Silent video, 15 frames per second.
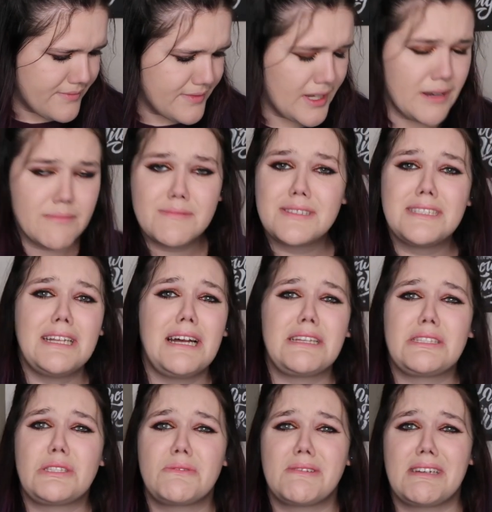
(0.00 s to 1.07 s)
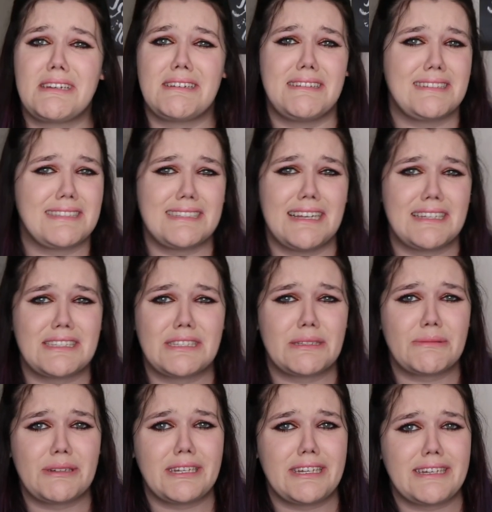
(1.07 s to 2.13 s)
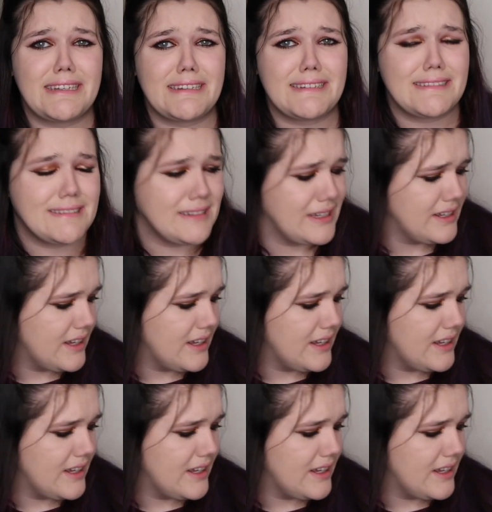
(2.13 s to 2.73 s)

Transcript: Nope, it's not sweet. It's not sweet.